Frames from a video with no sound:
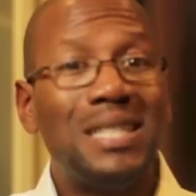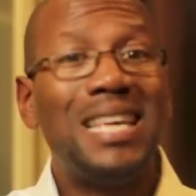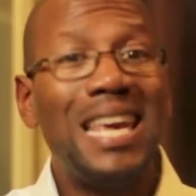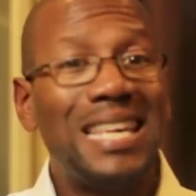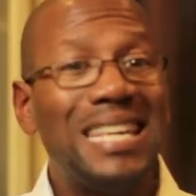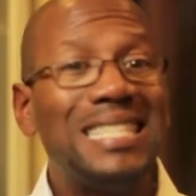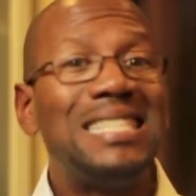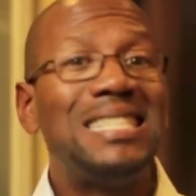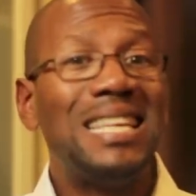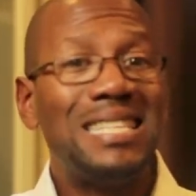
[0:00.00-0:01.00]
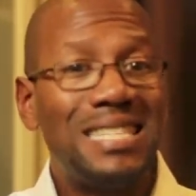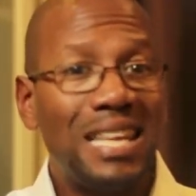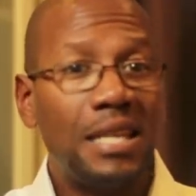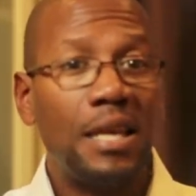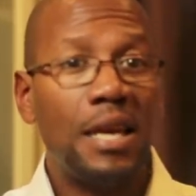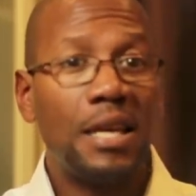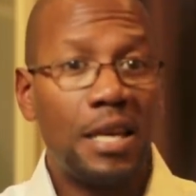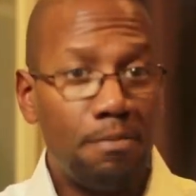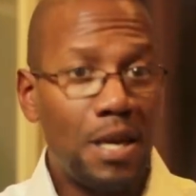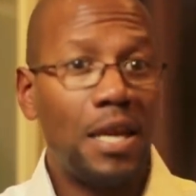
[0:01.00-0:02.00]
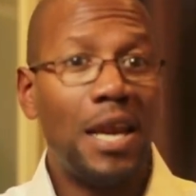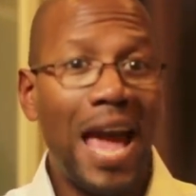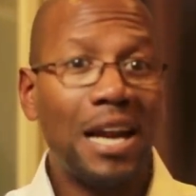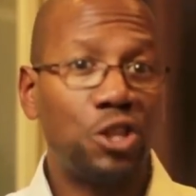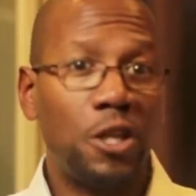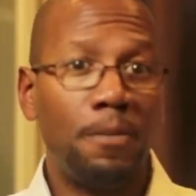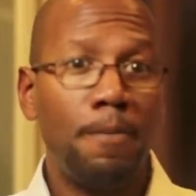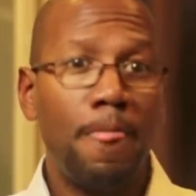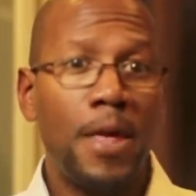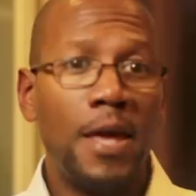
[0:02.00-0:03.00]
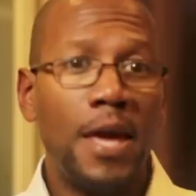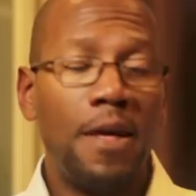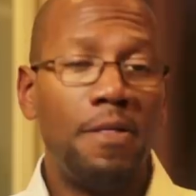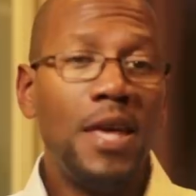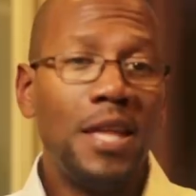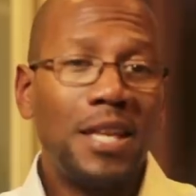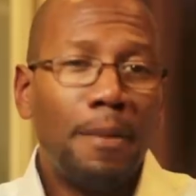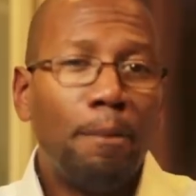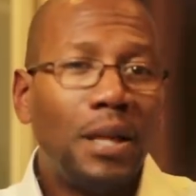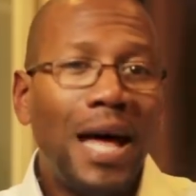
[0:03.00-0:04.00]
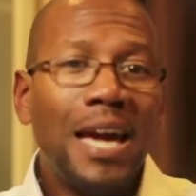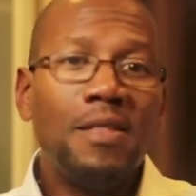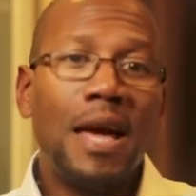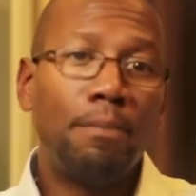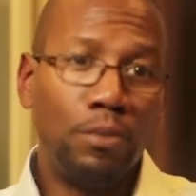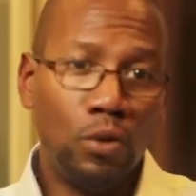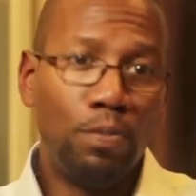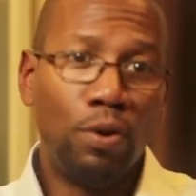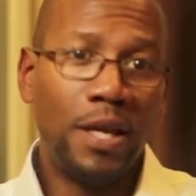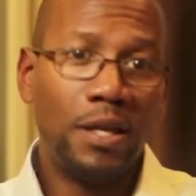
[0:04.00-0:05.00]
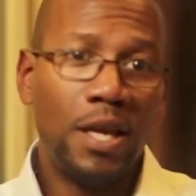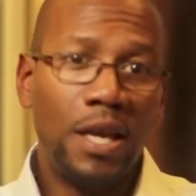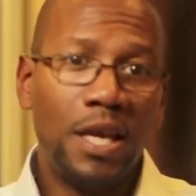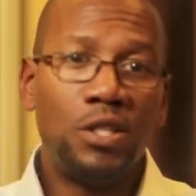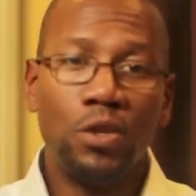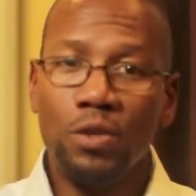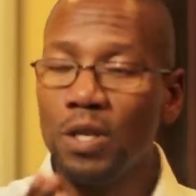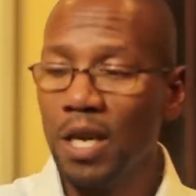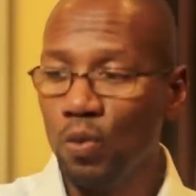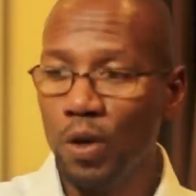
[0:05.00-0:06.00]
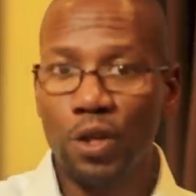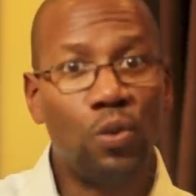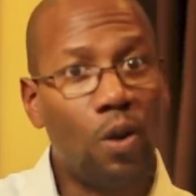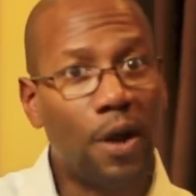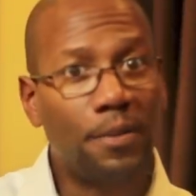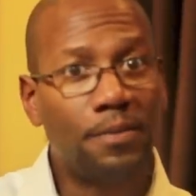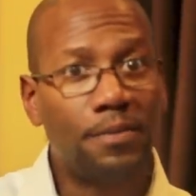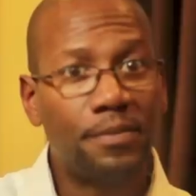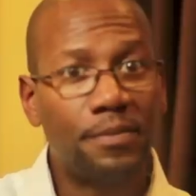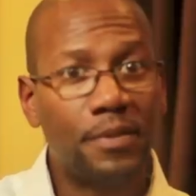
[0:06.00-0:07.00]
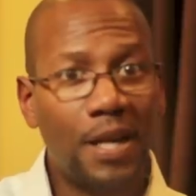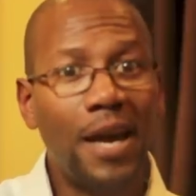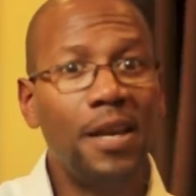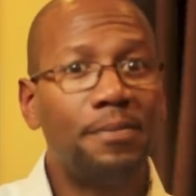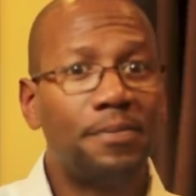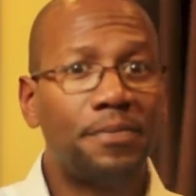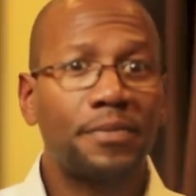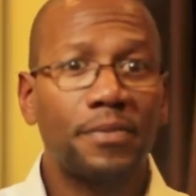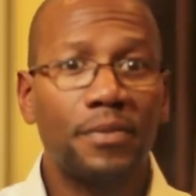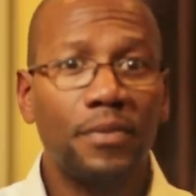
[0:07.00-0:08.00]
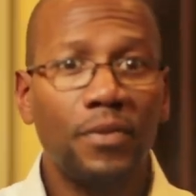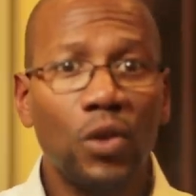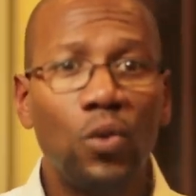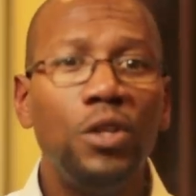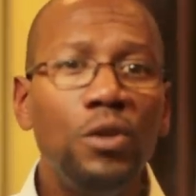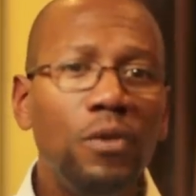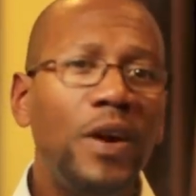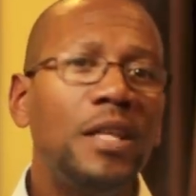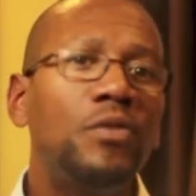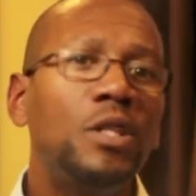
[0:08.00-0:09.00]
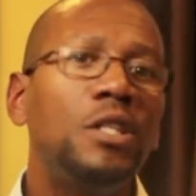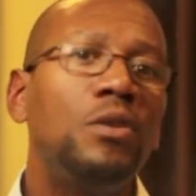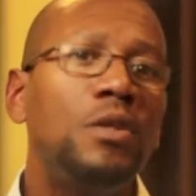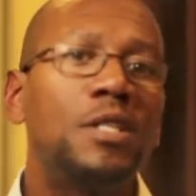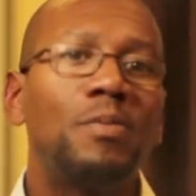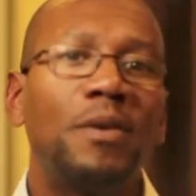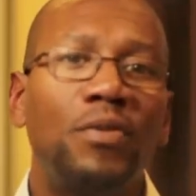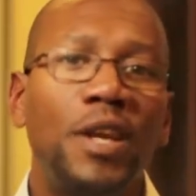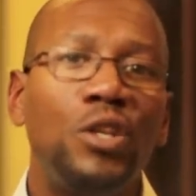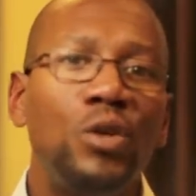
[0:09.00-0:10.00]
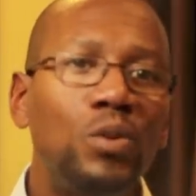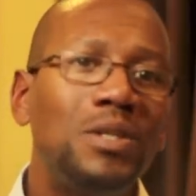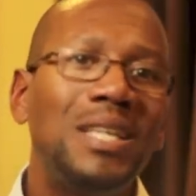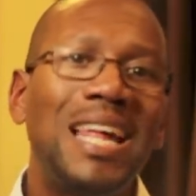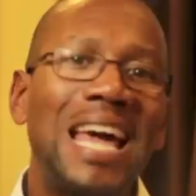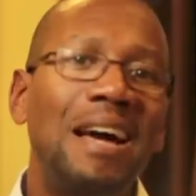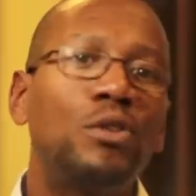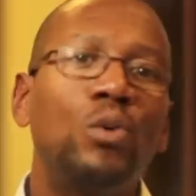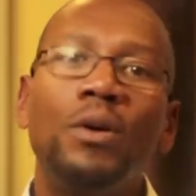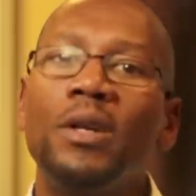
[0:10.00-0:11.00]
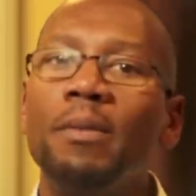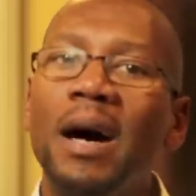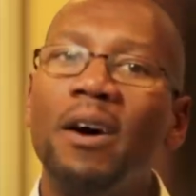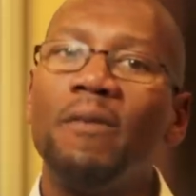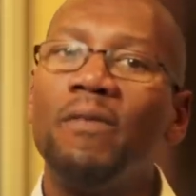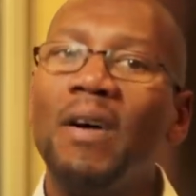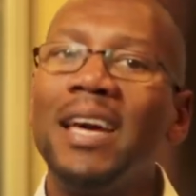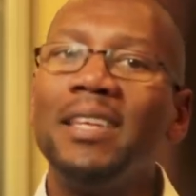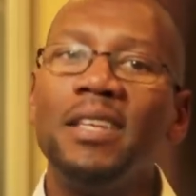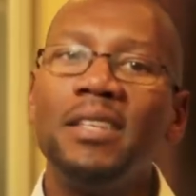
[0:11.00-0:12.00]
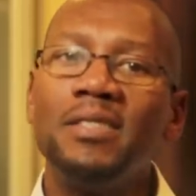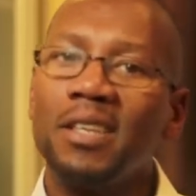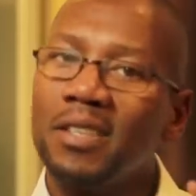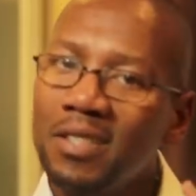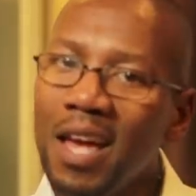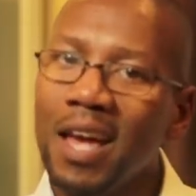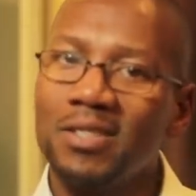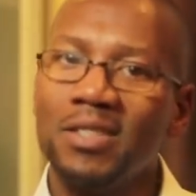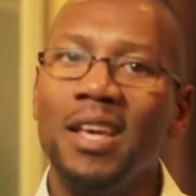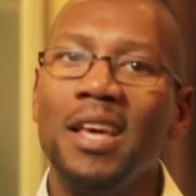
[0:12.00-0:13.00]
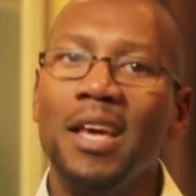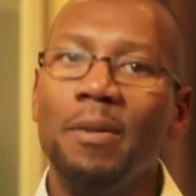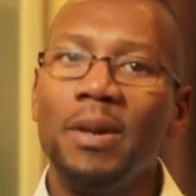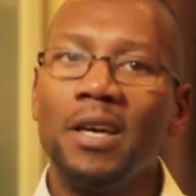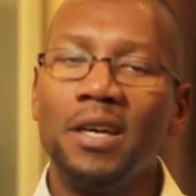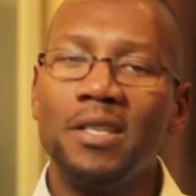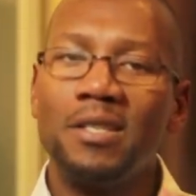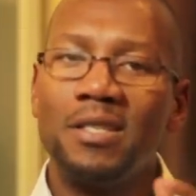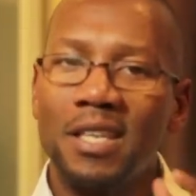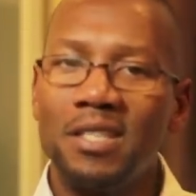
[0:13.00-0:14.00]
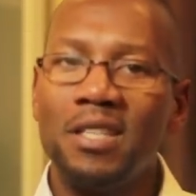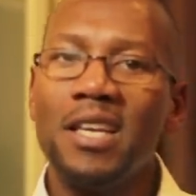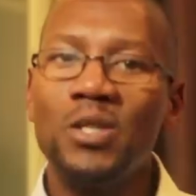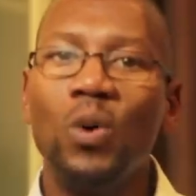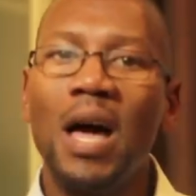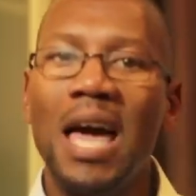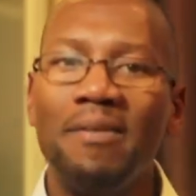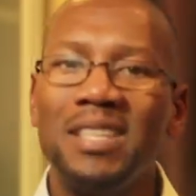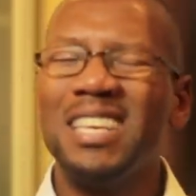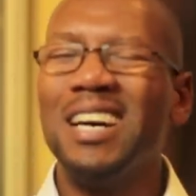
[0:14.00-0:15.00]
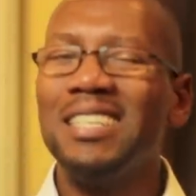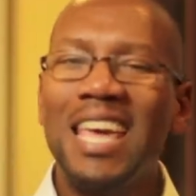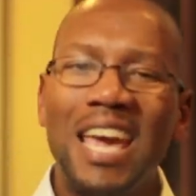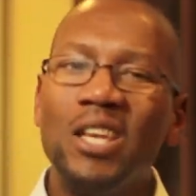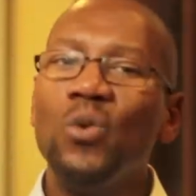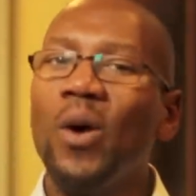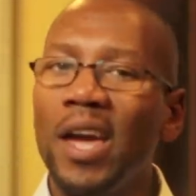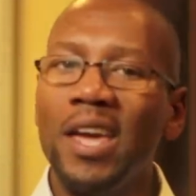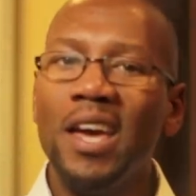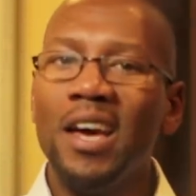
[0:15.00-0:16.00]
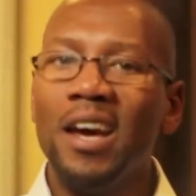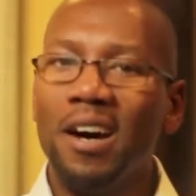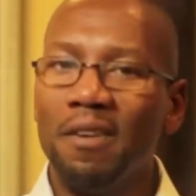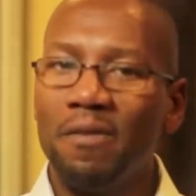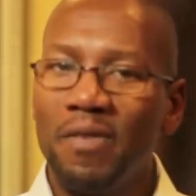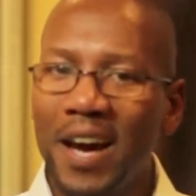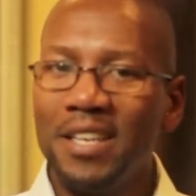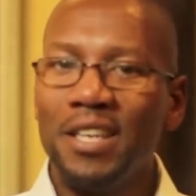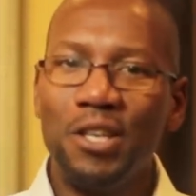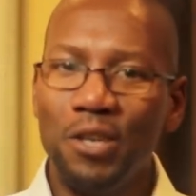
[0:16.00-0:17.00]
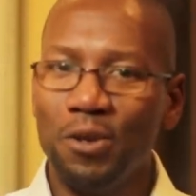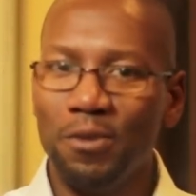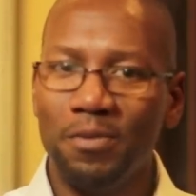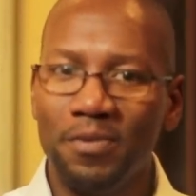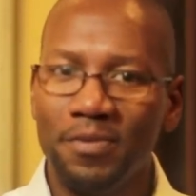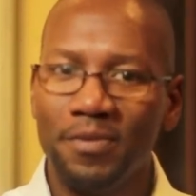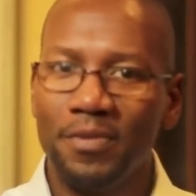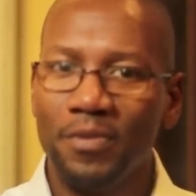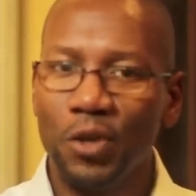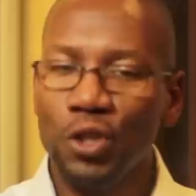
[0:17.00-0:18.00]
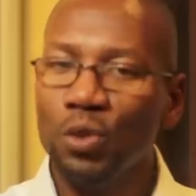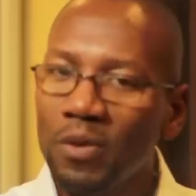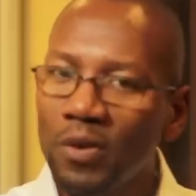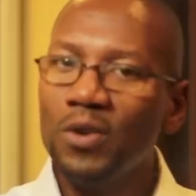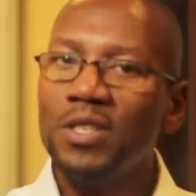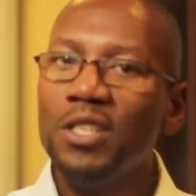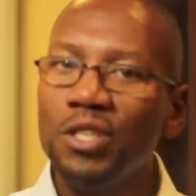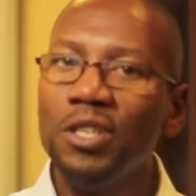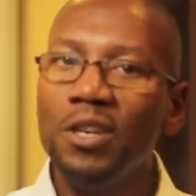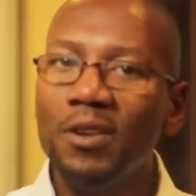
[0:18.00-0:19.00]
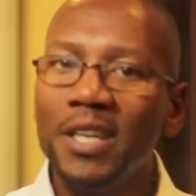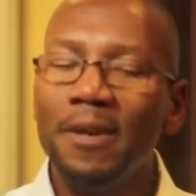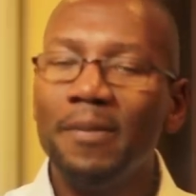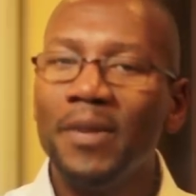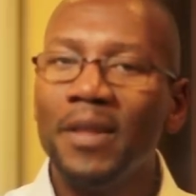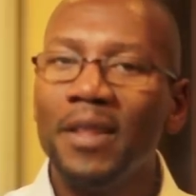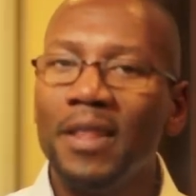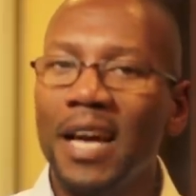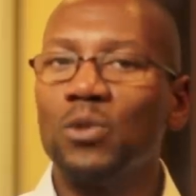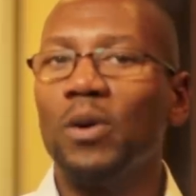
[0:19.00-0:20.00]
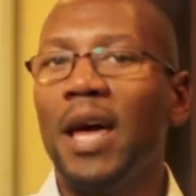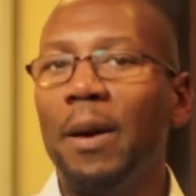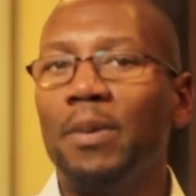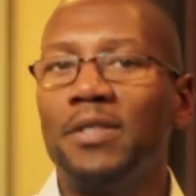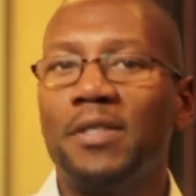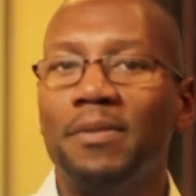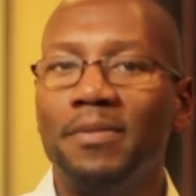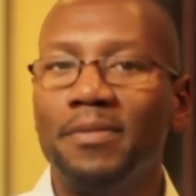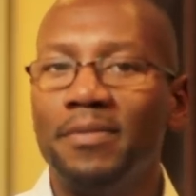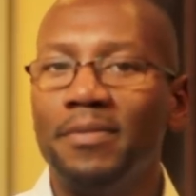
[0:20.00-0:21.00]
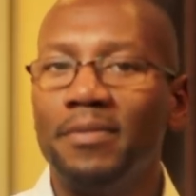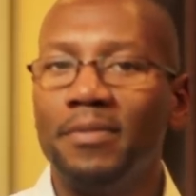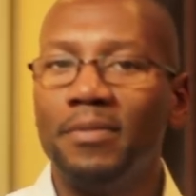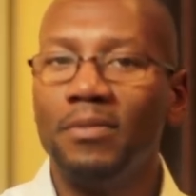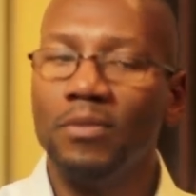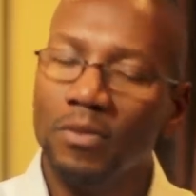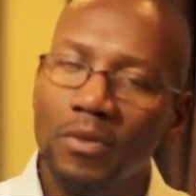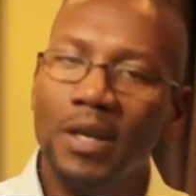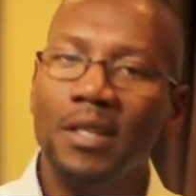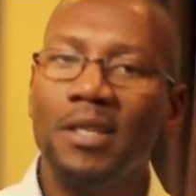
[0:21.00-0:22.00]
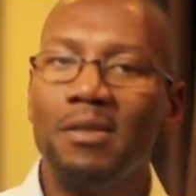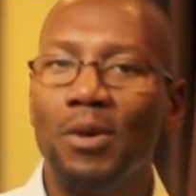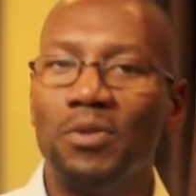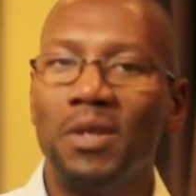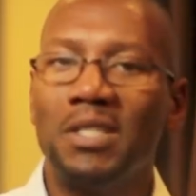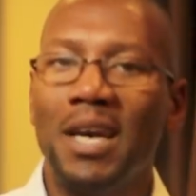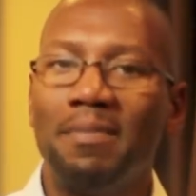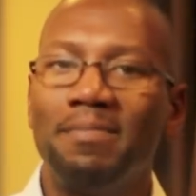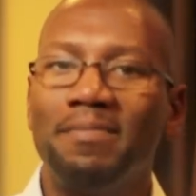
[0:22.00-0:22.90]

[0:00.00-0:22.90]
take consistent, committed action, and then comply to that blueprint until you get what you want. Got it? When you faithfully do this, my friend, you will not have to worry about finding success because success will have its uncanny way of finding you. When you reverse engineer it, that's what happens. Well, at least most of the time.